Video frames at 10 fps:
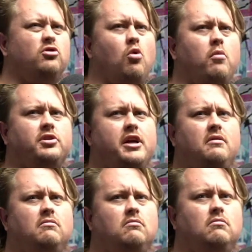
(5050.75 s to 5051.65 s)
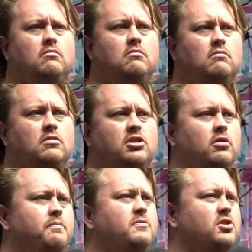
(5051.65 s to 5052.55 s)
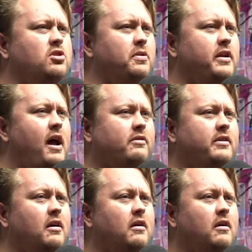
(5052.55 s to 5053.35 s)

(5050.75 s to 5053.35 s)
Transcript: Norma Jean, still putting it out there.